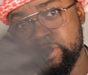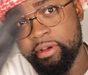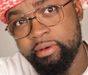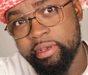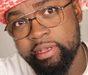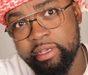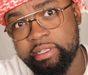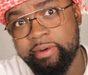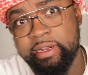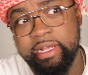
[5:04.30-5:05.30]
know,
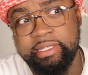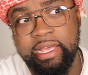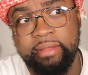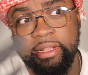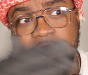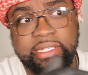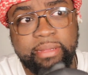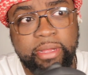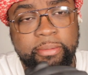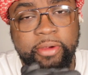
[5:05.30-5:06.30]
it's around that time. The last
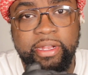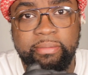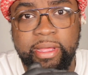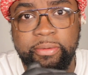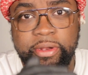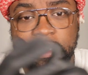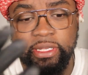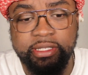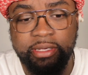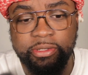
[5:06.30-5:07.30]
time I upgraded my winter
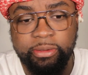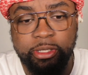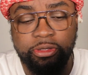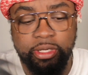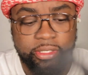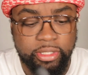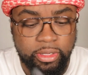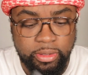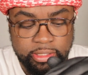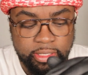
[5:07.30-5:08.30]
EDC was about 2 years
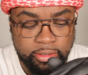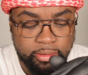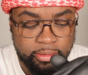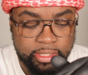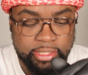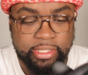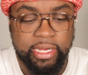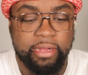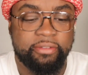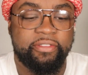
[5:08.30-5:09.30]
ago. So this
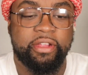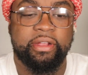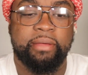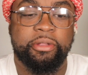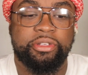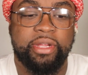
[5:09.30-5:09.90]
year I figured I'm gonna